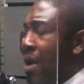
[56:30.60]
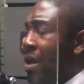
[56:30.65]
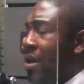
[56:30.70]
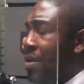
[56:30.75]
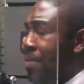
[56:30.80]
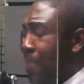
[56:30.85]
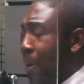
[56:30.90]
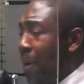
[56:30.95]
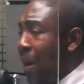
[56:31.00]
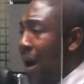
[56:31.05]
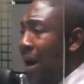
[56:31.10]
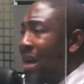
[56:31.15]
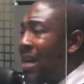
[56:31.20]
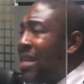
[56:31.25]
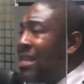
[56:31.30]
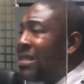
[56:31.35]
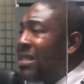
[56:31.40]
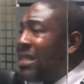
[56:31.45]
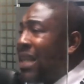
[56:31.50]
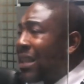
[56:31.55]
power,
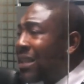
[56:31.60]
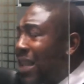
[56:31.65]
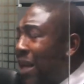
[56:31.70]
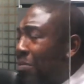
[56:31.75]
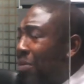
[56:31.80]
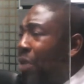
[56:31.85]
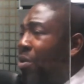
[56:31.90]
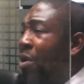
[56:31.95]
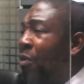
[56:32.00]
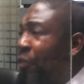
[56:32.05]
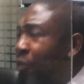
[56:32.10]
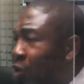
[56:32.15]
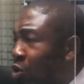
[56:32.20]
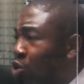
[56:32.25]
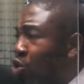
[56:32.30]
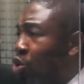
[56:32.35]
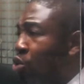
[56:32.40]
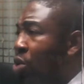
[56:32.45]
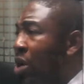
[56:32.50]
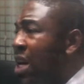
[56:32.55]
Setekpa
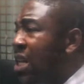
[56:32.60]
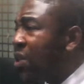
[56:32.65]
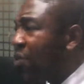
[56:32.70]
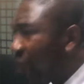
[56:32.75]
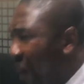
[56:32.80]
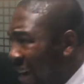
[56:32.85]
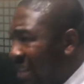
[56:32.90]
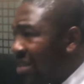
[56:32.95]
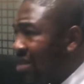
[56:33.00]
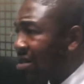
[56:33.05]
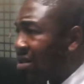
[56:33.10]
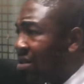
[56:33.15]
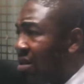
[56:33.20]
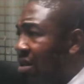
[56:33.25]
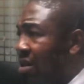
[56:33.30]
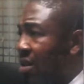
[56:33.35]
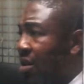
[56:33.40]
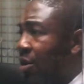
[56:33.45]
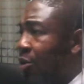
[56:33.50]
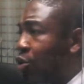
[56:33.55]
refused to release funds
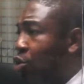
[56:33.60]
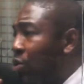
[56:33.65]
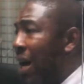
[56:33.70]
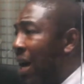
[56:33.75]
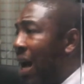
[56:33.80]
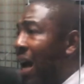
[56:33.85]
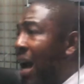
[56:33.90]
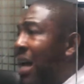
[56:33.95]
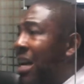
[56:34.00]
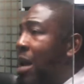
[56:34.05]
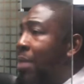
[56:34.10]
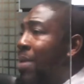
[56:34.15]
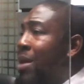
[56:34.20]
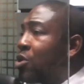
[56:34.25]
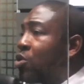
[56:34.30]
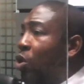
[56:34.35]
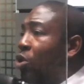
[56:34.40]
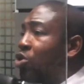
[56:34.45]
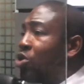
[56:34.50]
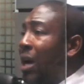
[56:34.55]
to the
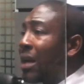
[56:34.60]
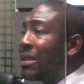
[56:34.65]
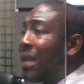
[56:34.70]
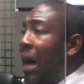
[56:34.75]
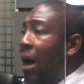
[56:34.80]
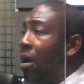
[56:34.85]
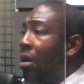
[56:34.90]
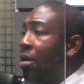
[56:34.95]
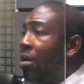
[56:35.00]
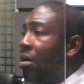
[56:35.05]
NMS contractor